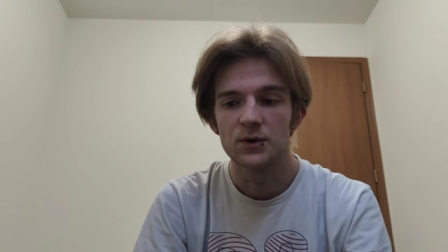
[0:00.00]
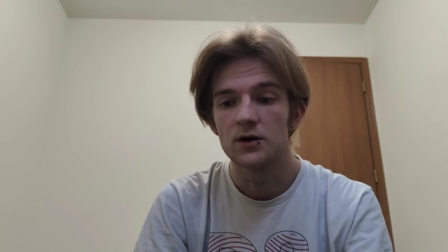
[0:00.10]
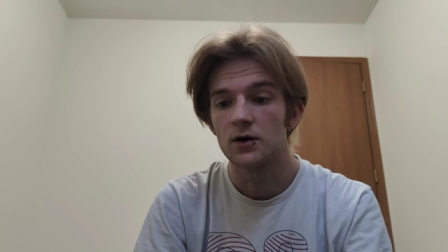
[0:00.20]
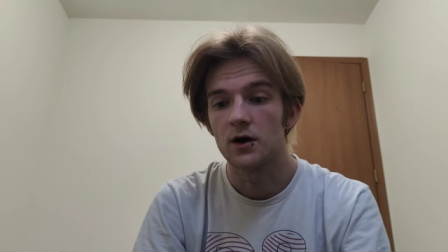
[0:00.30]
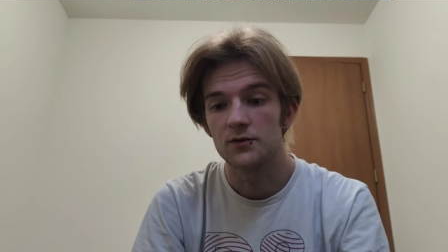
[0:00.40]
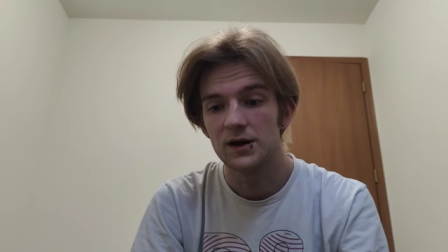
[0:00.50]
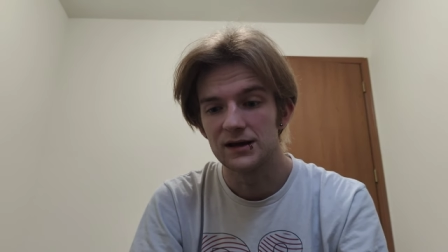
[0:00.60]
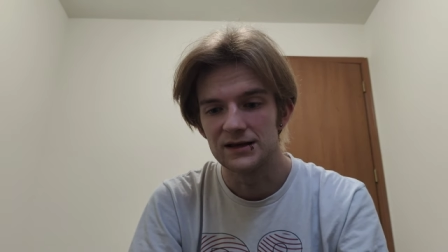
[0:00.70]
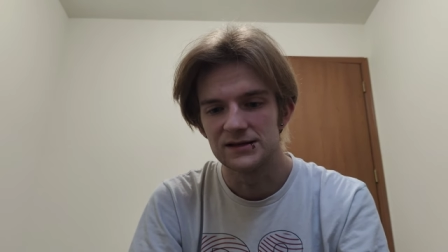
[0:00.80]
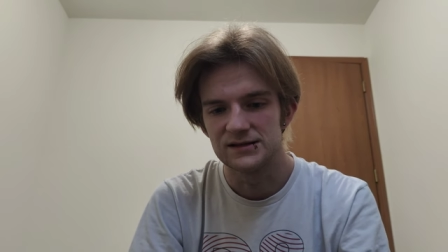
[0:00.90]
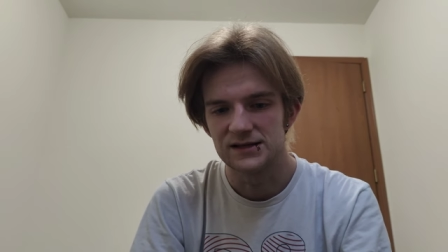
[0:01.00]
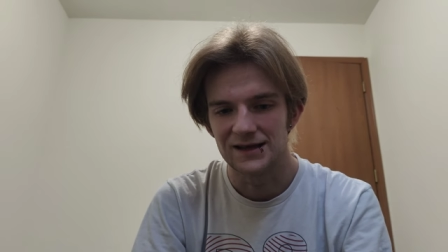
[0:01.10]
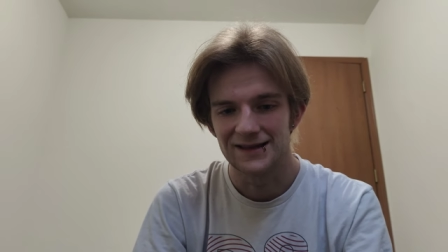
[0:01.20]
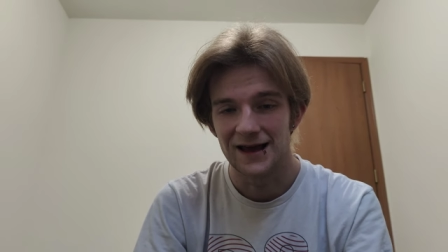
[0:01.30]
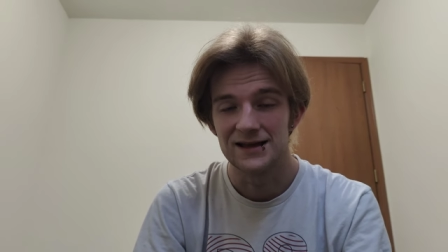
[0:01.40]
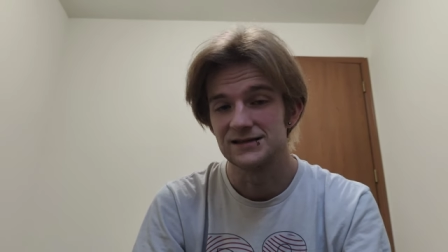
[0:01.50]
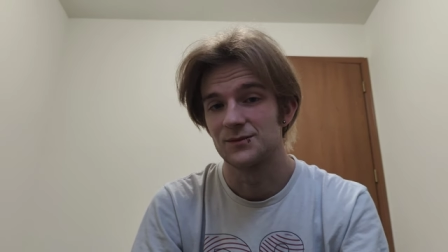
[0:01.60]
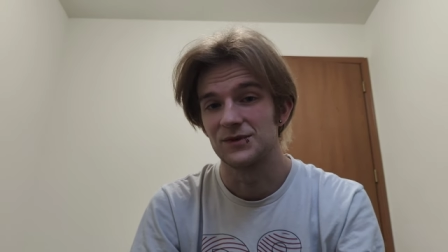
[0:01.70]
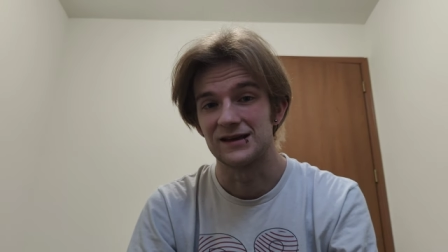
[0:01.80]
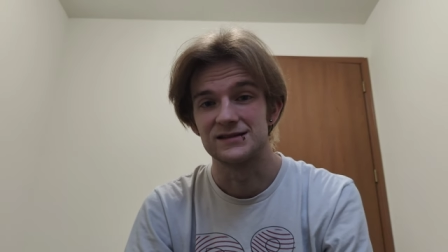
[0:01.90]
We are already in a state that has
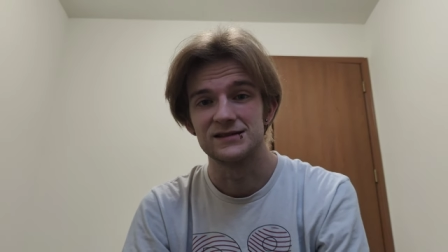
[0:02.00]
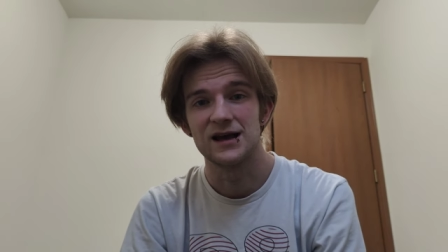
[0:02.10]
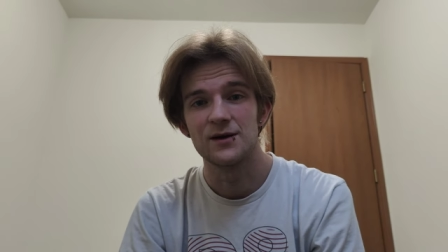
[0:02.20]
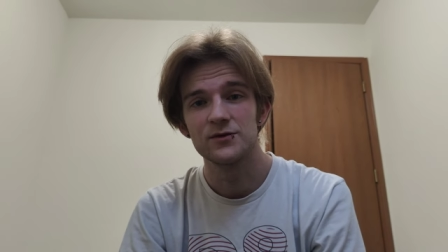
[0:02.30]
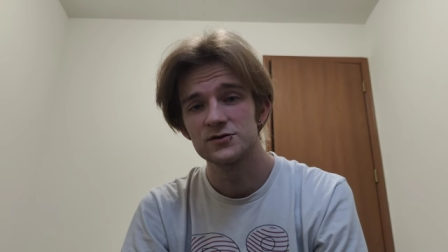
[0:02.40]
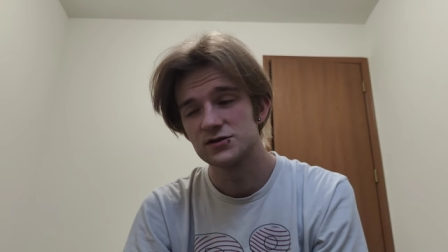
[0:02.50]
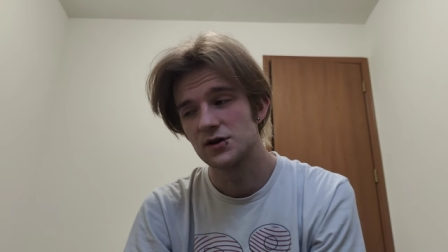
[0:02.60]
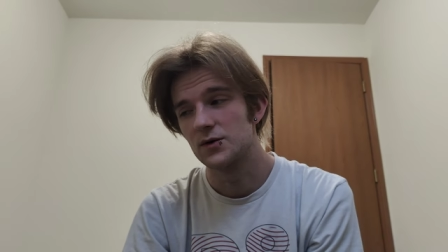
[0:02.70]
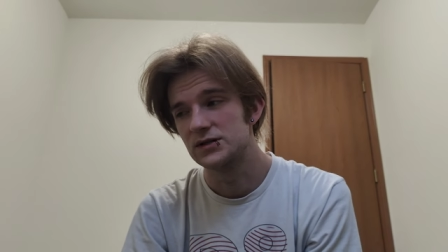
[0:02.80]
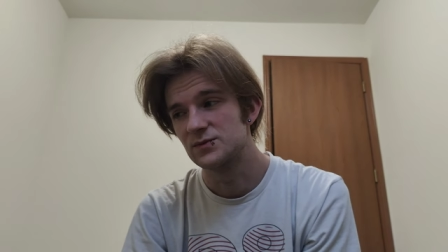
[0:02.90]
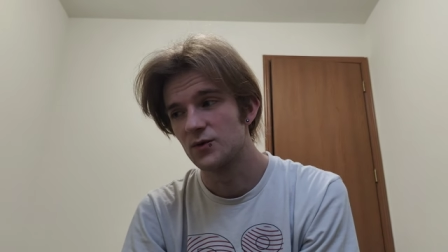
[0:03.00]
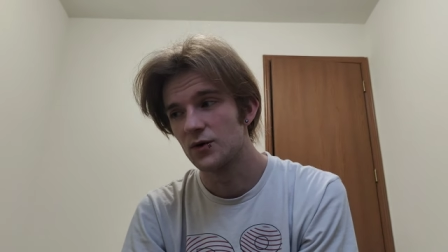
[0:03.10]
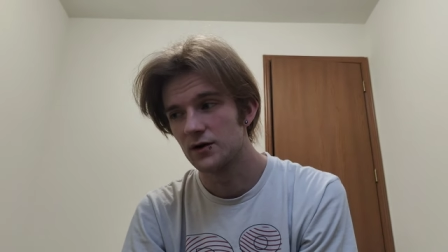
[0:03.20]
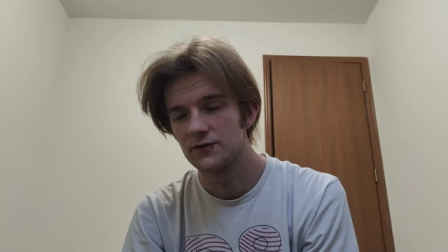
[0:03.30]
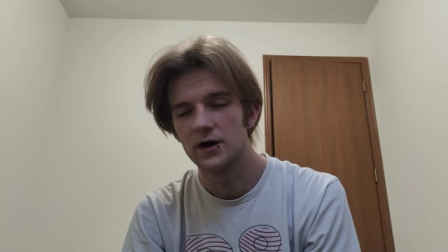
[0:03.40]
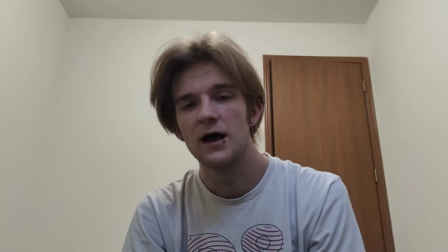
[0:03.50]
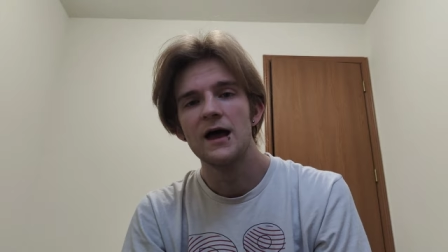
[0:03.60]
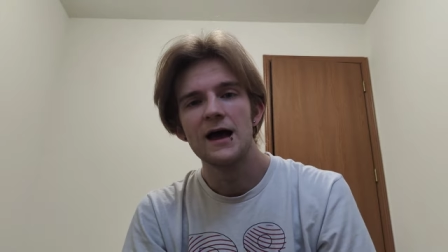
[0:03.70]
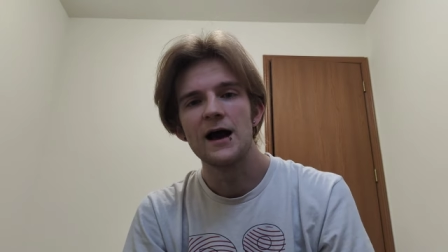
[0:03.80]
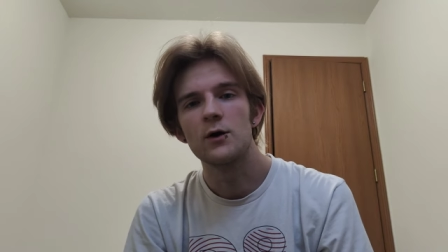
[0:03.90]
something established. So it's more of a
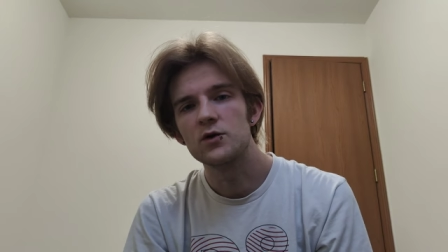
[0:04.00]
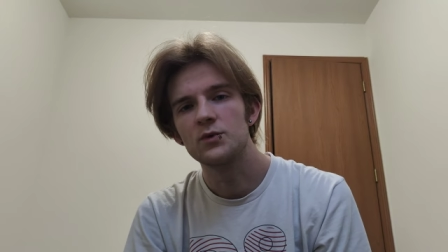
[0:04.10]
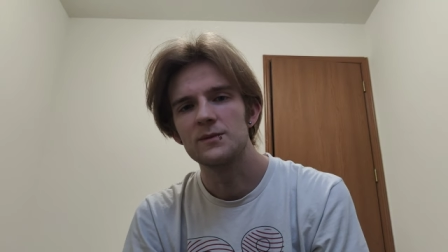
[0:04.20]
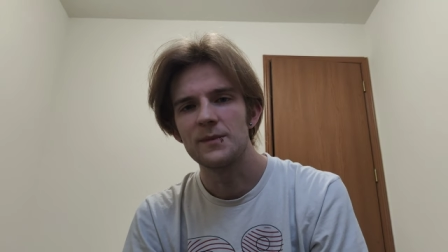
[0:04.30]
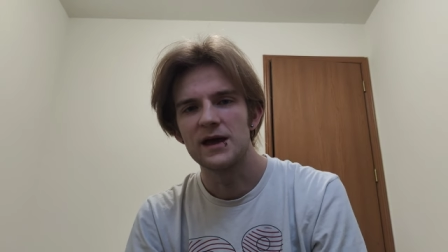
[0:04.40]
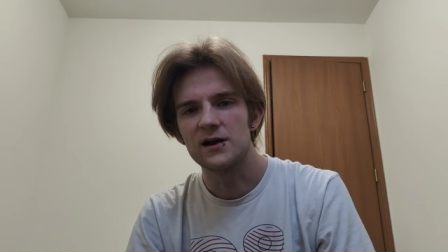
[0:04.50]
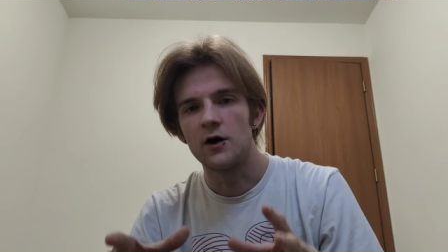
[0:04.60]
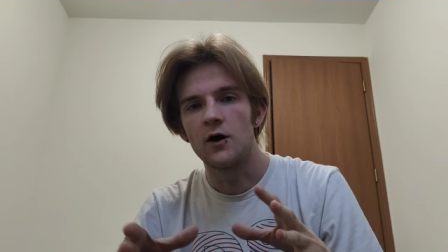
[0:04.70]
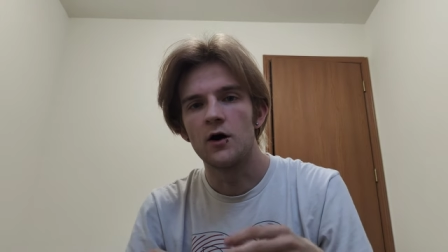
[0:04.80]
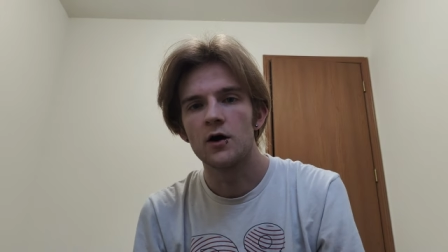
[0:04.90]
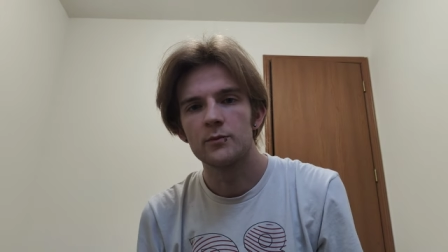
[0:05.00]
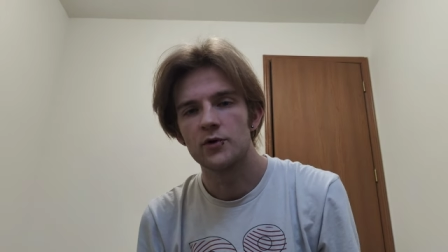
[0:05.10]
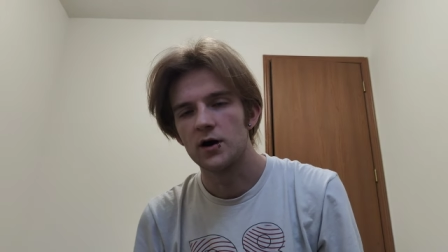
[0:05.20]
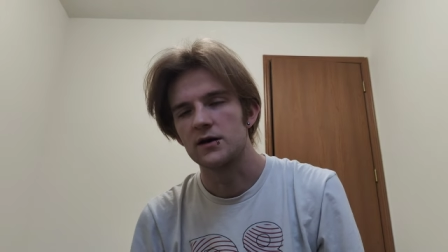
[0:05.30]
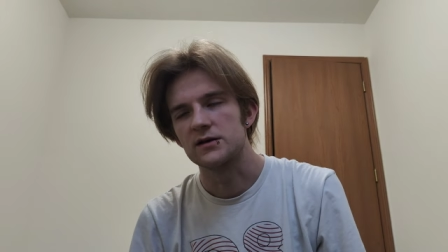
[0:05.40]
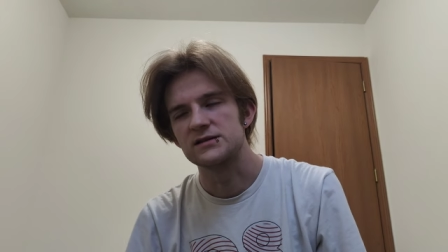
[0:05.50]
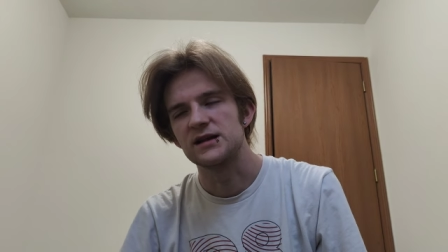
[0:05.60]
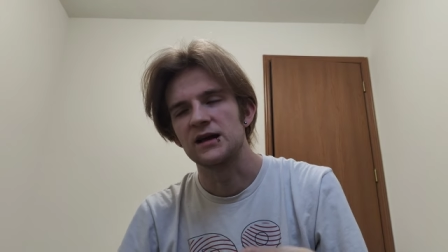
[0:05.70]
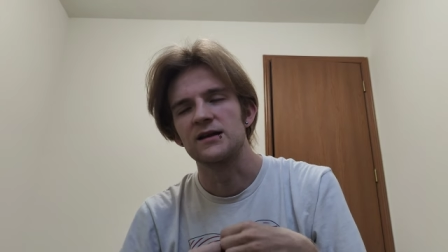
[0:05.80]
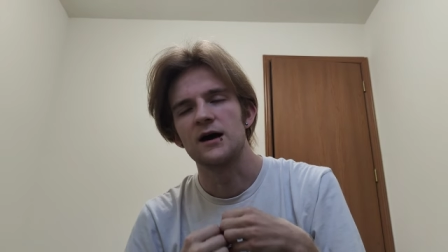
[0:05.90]
how can we make our product
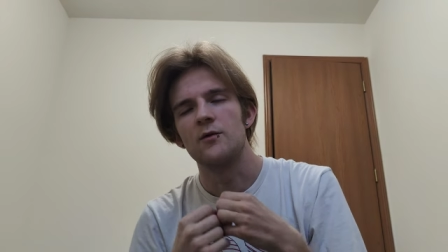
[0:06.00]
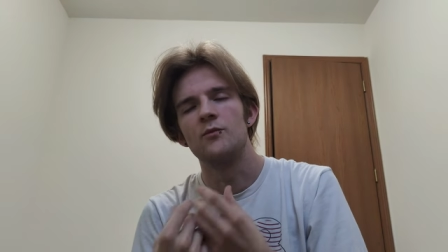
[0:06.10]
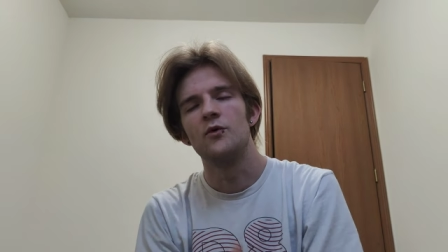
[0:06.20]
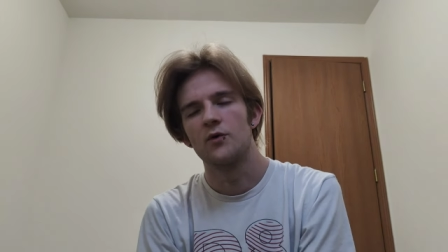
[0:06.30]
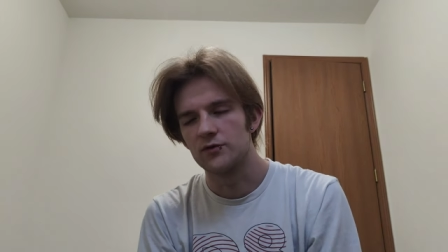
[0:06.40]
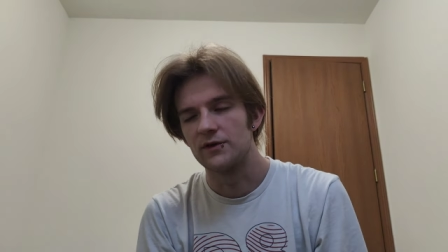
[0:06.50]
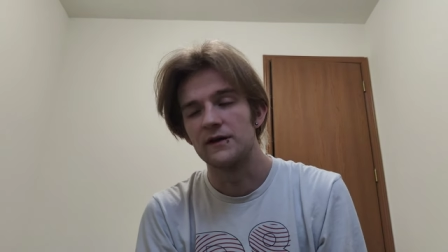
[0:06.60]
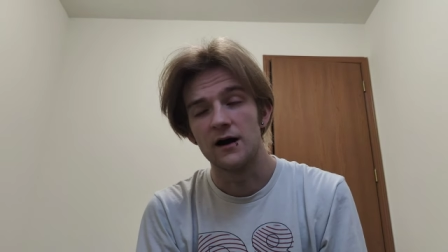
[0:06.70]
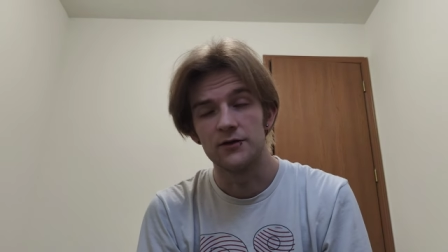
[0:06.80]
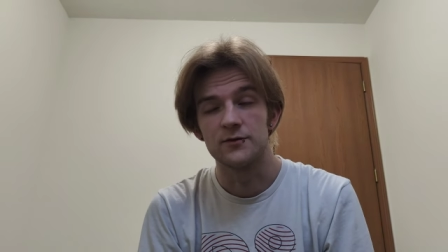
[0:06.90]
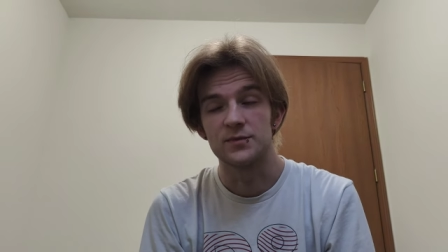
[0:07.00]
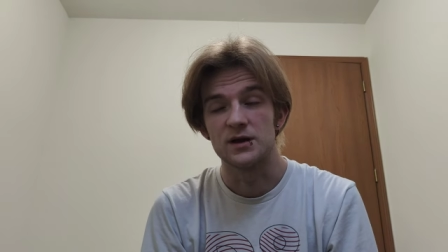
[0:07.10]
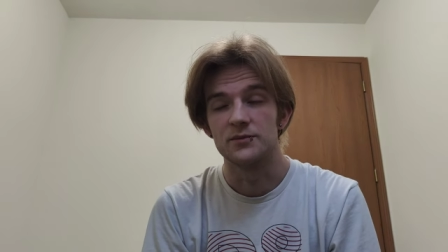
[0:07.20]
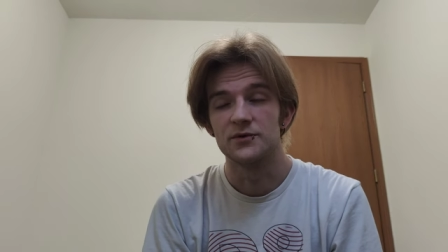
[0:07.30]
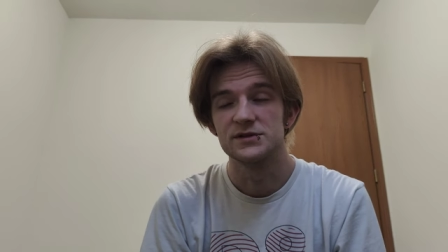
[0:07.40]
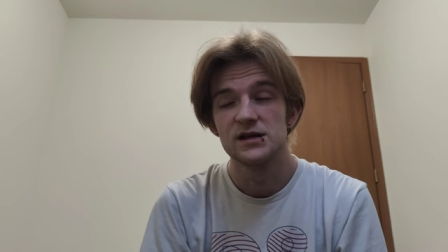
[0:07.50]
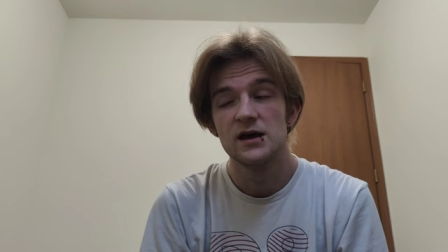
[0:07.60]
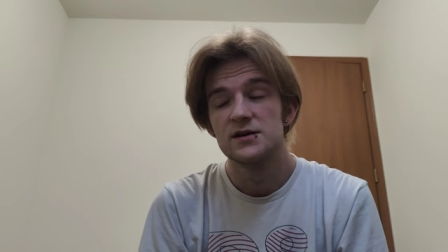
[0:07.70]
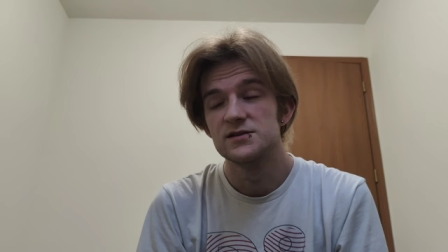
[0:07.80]
stand out more than other people's.